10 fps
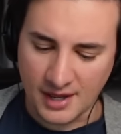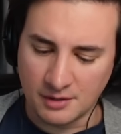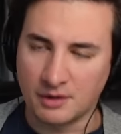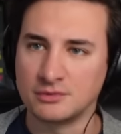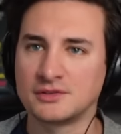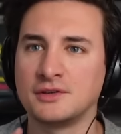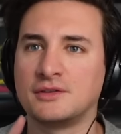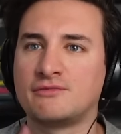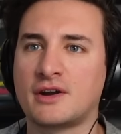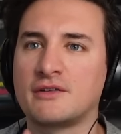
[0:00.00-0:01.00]
Anyway, we'll do
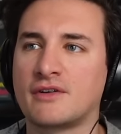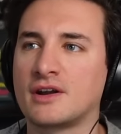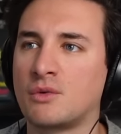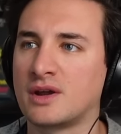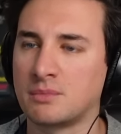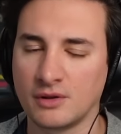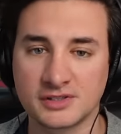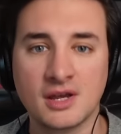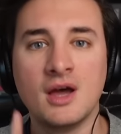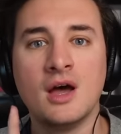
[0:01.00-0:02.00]
the very, very quick plugs.